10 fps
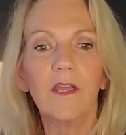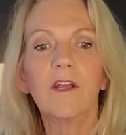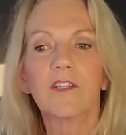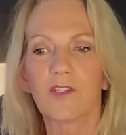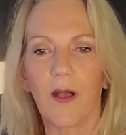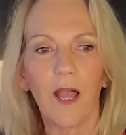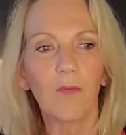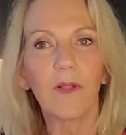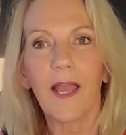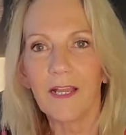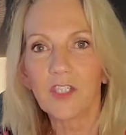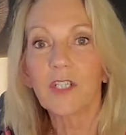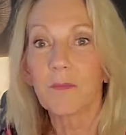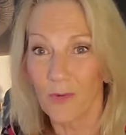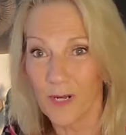So I will actually
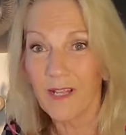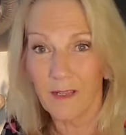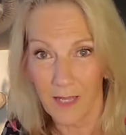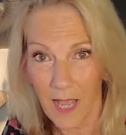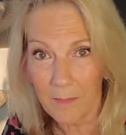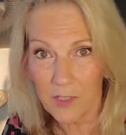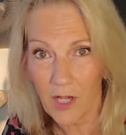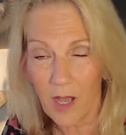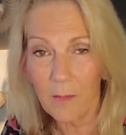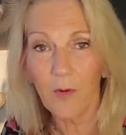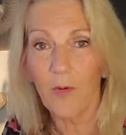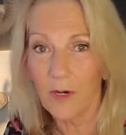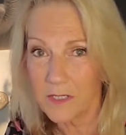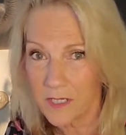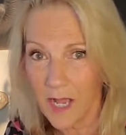bring a laptop or a
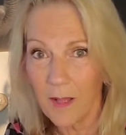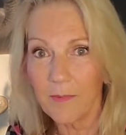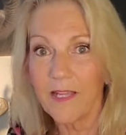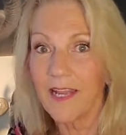tablet,